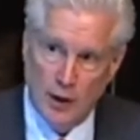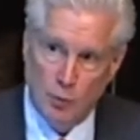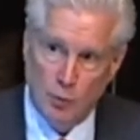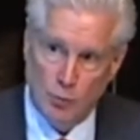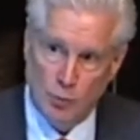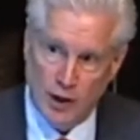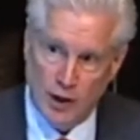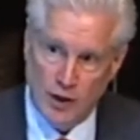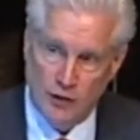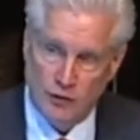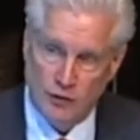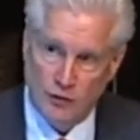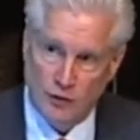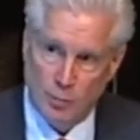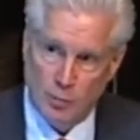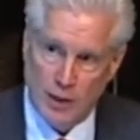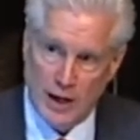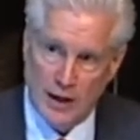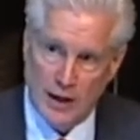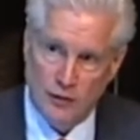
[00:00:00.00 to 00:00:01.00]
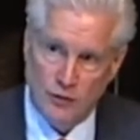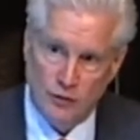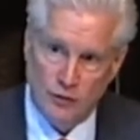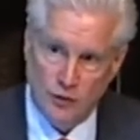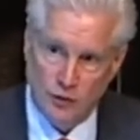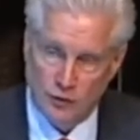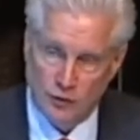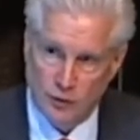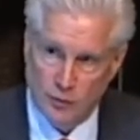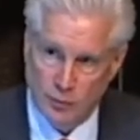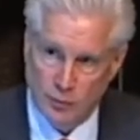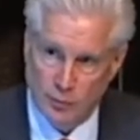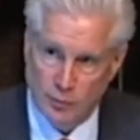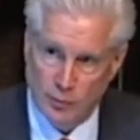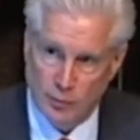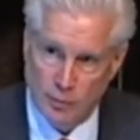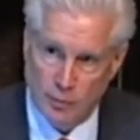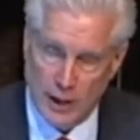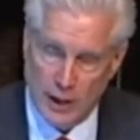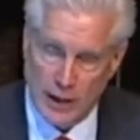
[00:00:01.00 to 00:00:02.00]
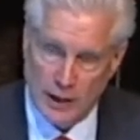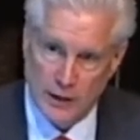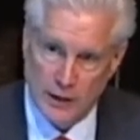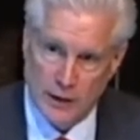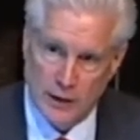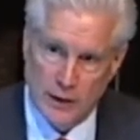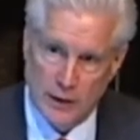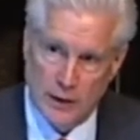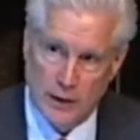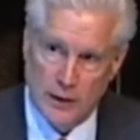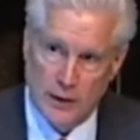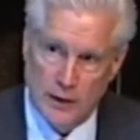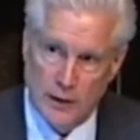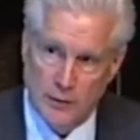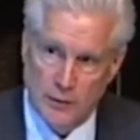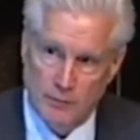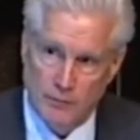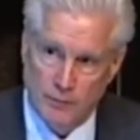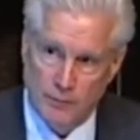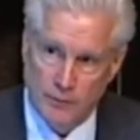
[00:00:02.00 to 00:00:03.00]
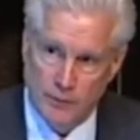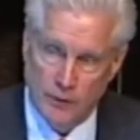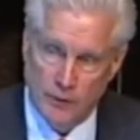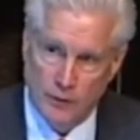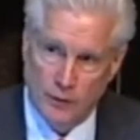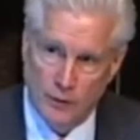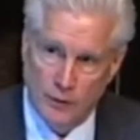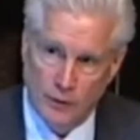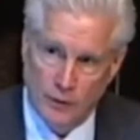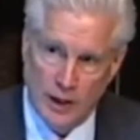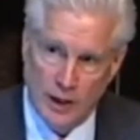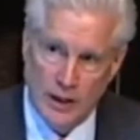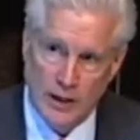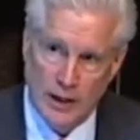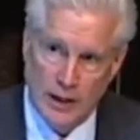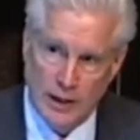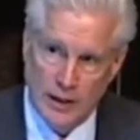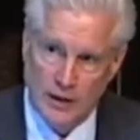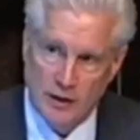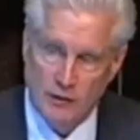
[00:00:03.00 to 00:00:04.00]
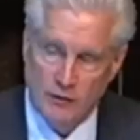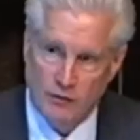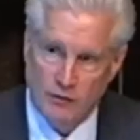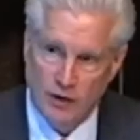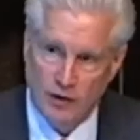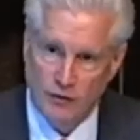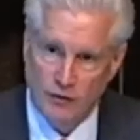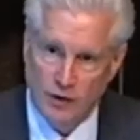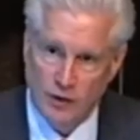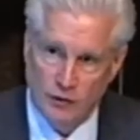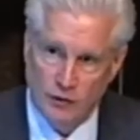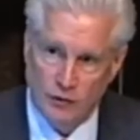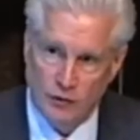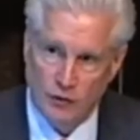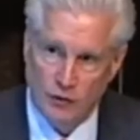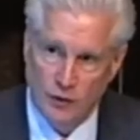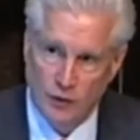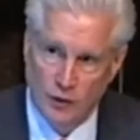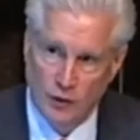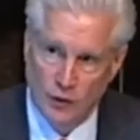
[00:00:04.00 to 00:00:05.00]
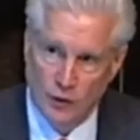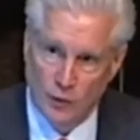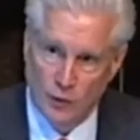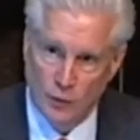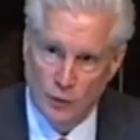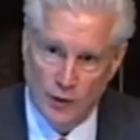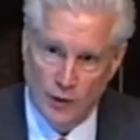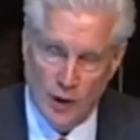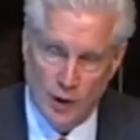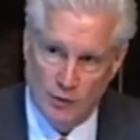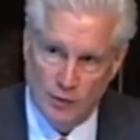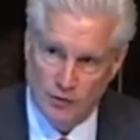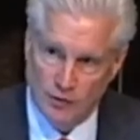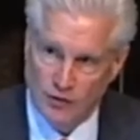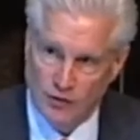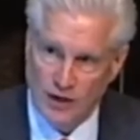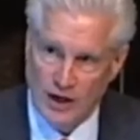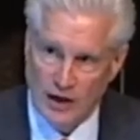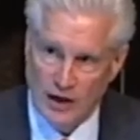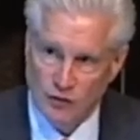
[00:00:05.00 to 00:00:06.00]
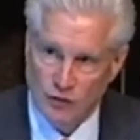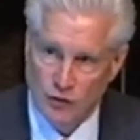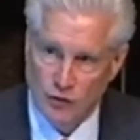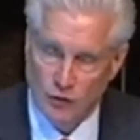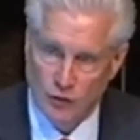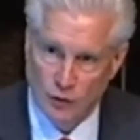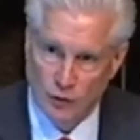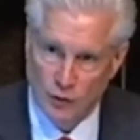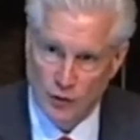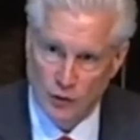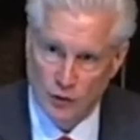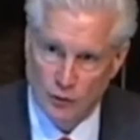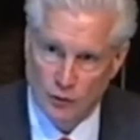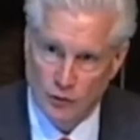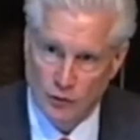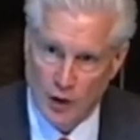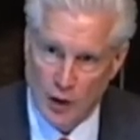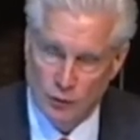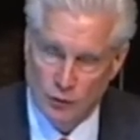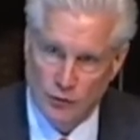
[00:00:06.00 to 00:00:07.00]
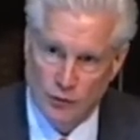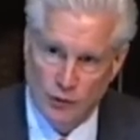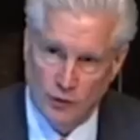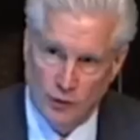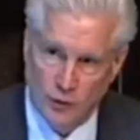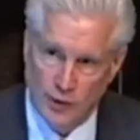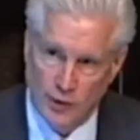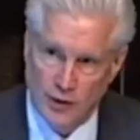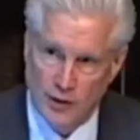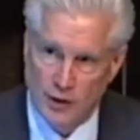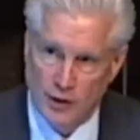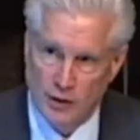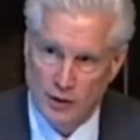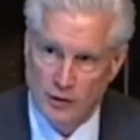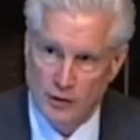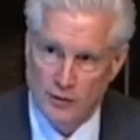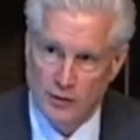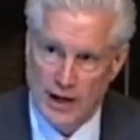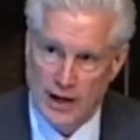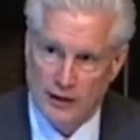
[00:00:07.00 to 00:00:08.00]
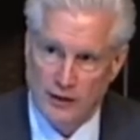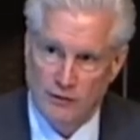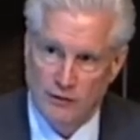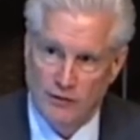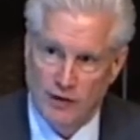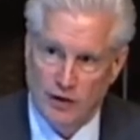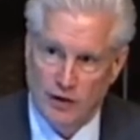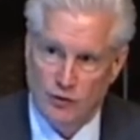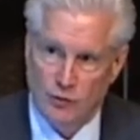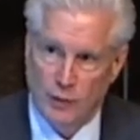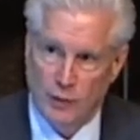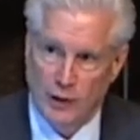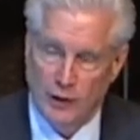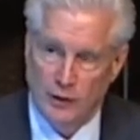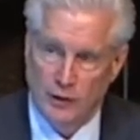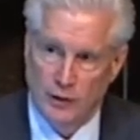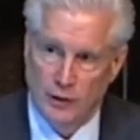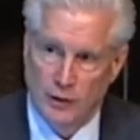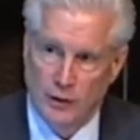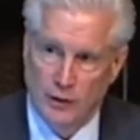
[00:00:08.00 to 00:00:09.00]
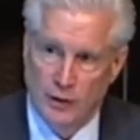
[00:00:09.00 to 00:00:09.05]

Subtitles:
embraced the patent system back in the late 1950s when they were just destitute. That was the only way they could attract investment.